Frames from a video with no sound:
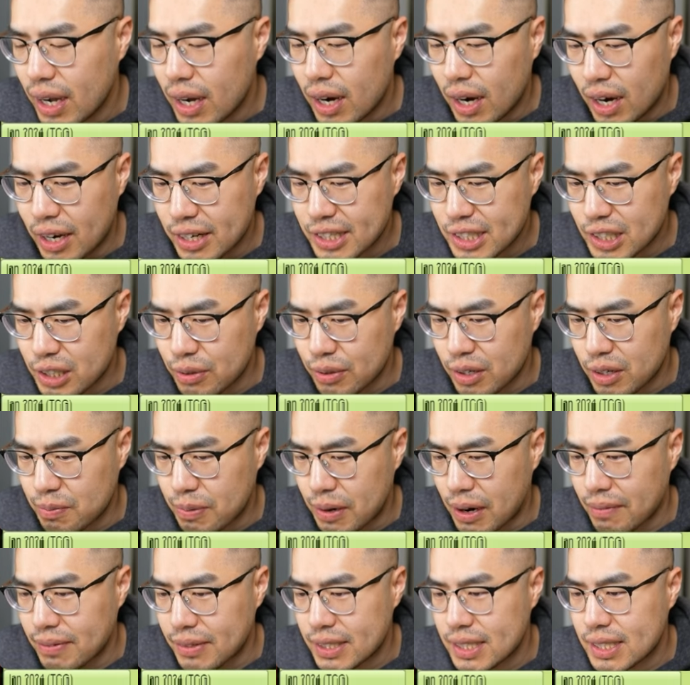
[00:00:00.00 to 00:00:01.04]
Honestly, we could
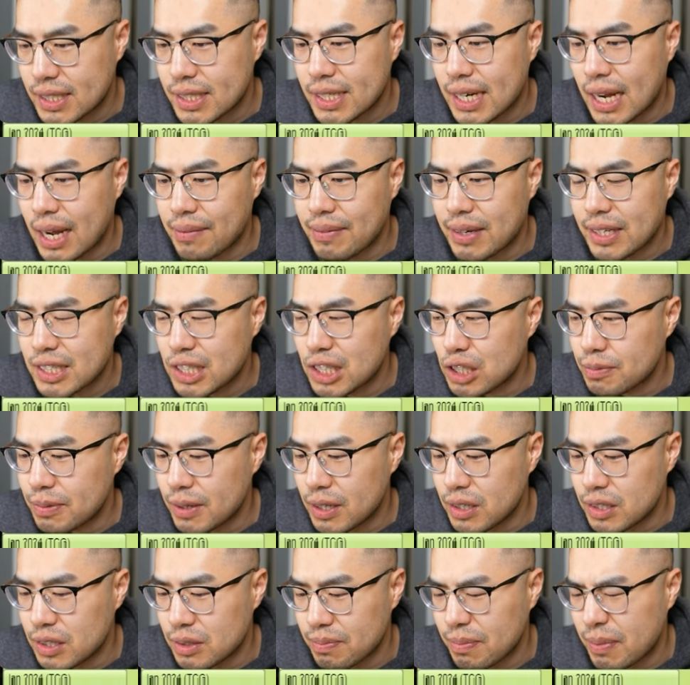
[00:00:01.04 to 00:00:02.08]
probably just jam Anti-Spell
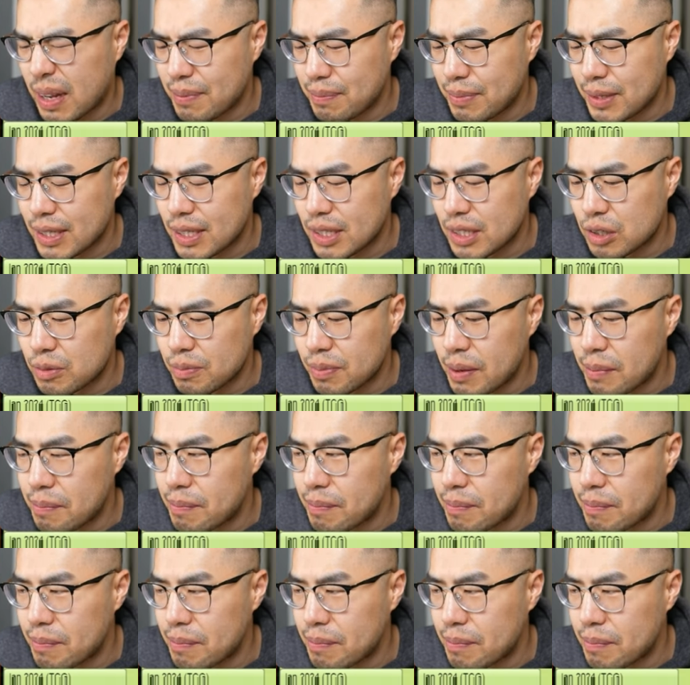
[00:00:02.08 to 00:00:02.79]
and might be a little bit